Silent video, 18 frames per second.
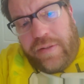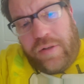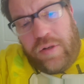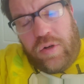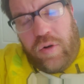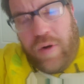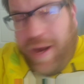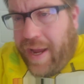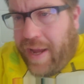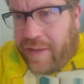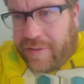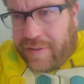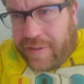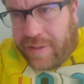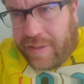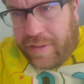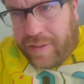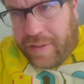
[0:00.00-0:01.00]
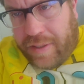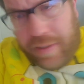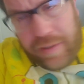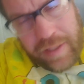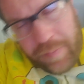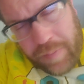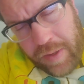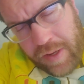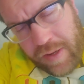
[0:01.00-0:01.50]
grass
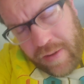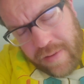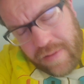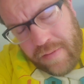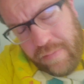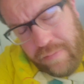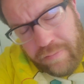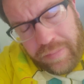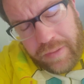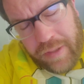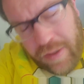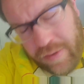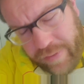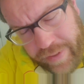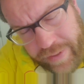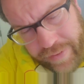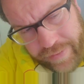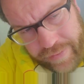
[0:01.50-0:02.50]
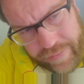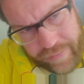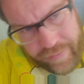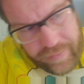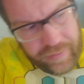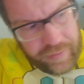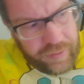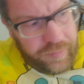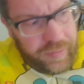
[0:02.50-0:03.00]
clipping, blowing,
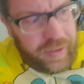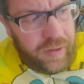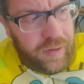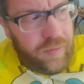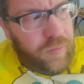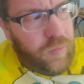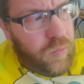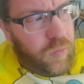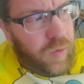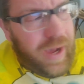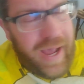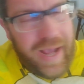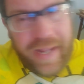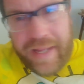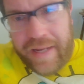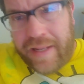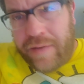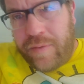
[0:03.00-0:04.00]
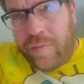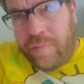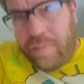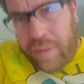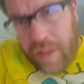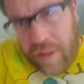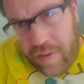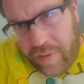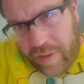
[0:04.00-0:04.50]
a little bit of whacking and
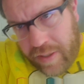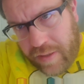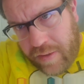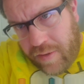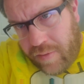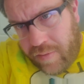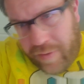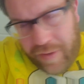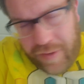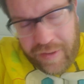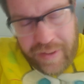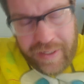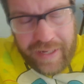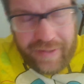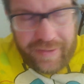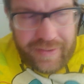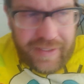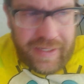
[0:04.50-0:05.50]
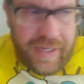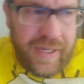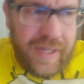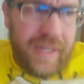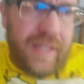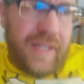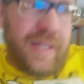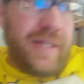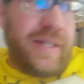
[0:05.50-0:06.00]
blowing going on outside.